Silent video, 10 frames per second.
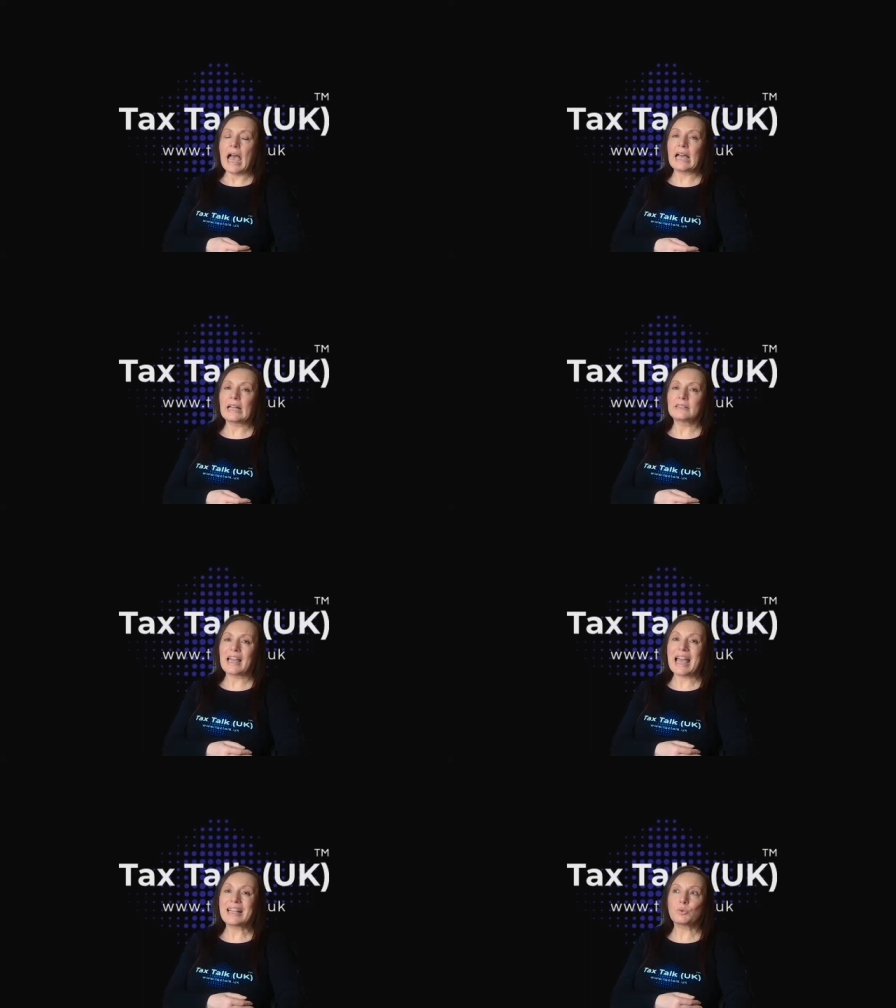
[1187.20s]
And
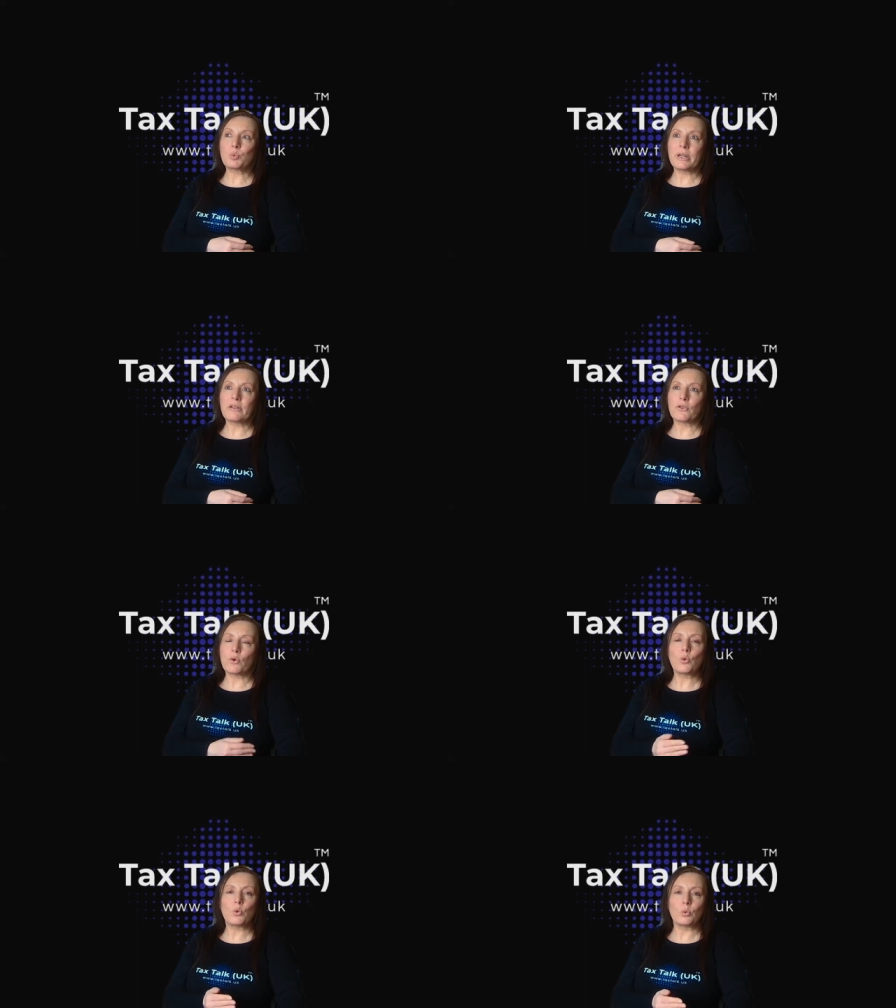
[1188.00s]
as with
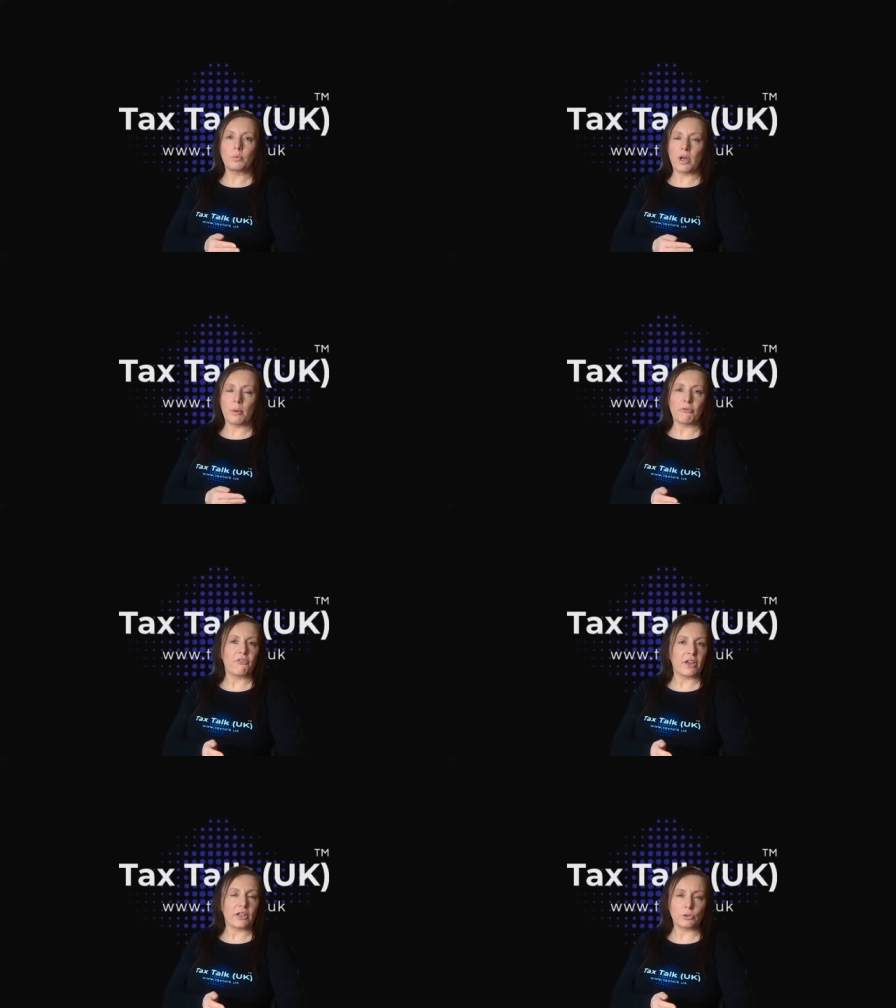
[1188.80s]
all um,
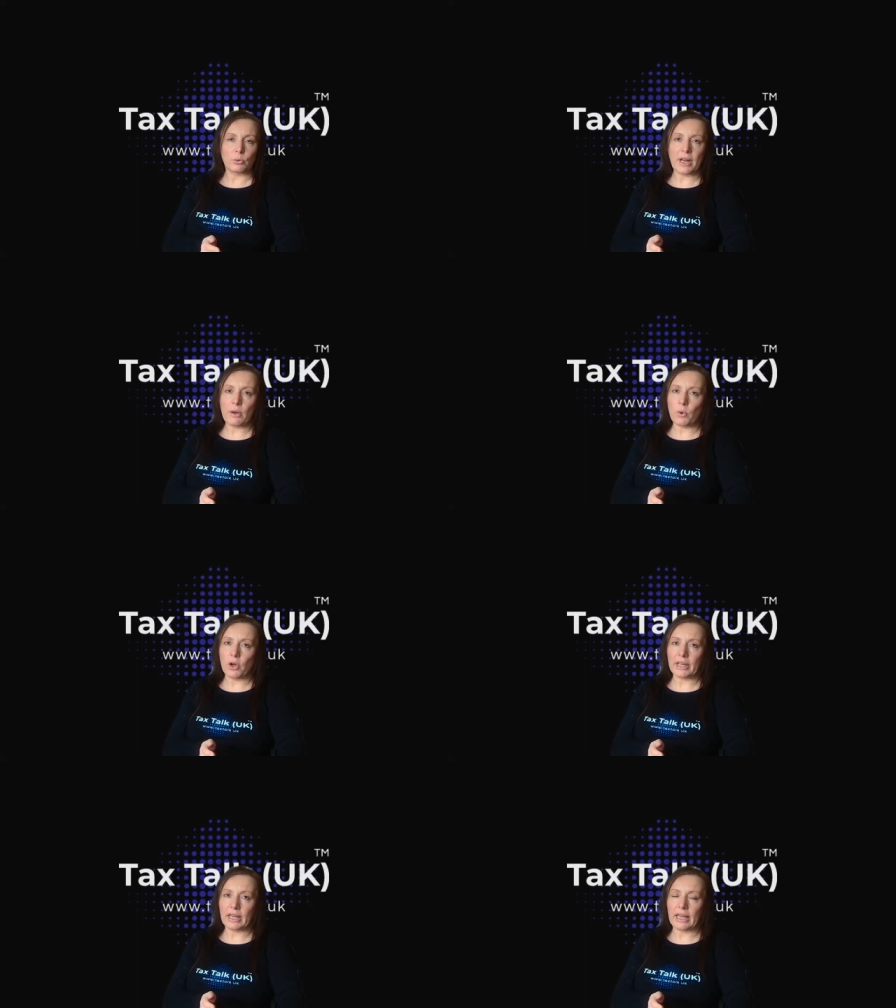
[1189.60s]
professional
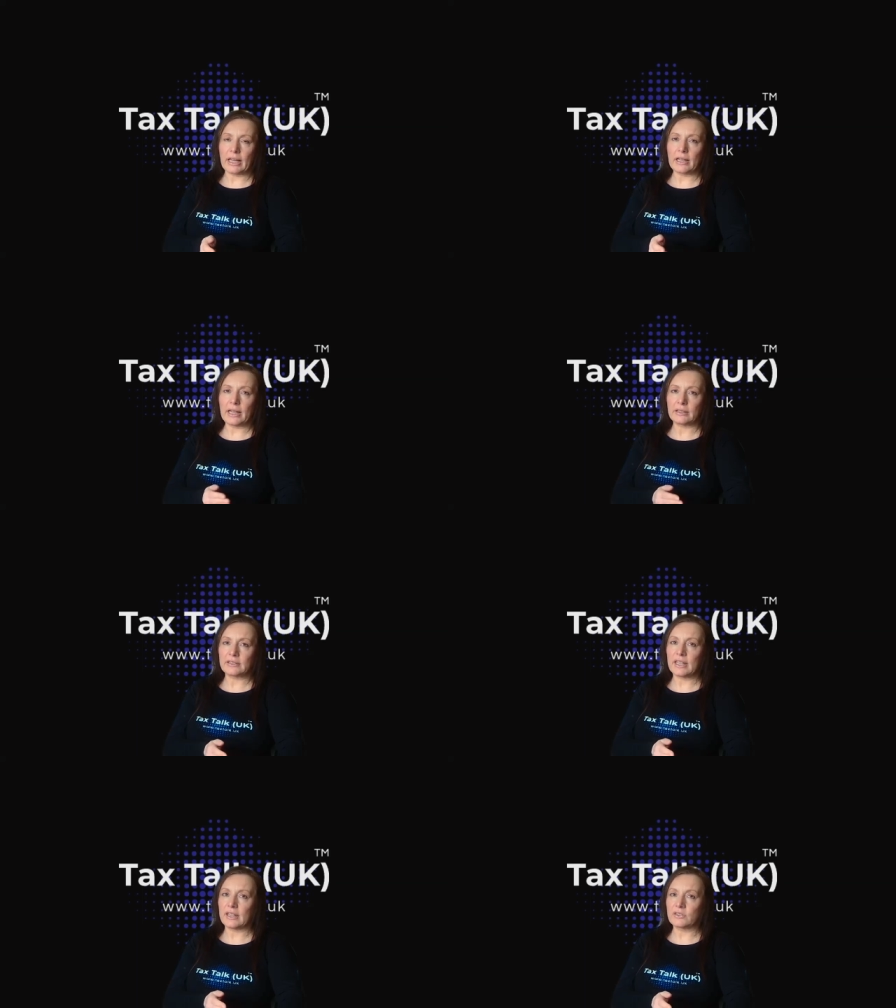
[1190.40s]
networking,
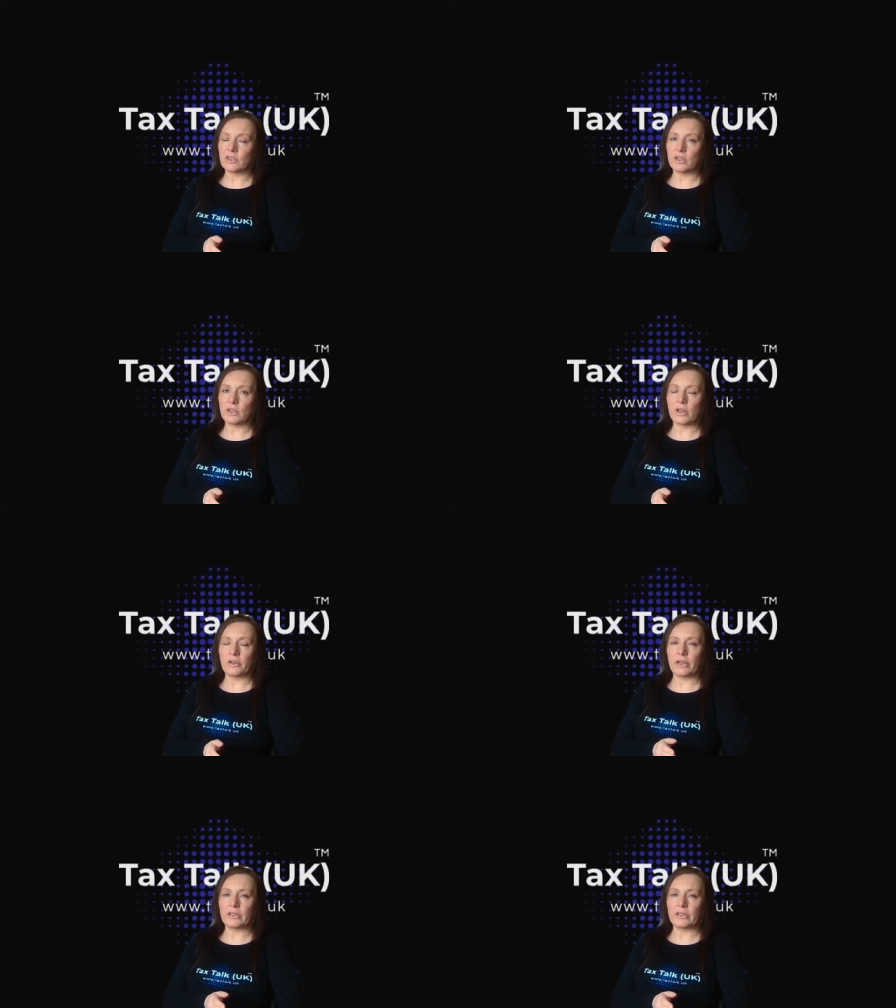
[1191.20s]
LinkedIn isn't uh,